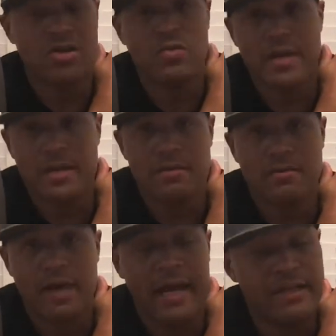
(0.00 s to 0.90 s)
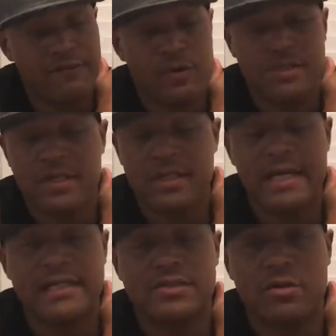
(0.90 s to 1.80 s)
with it. I had the 14
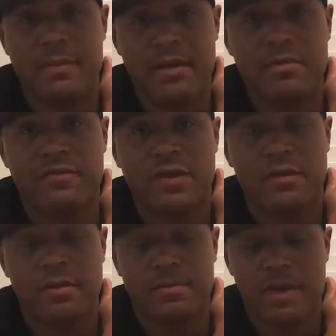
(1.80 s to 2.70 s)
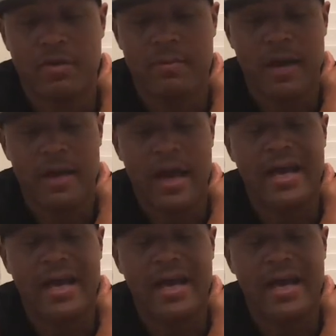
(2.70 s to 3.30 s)
days, so it made me feel a little bit better about it. I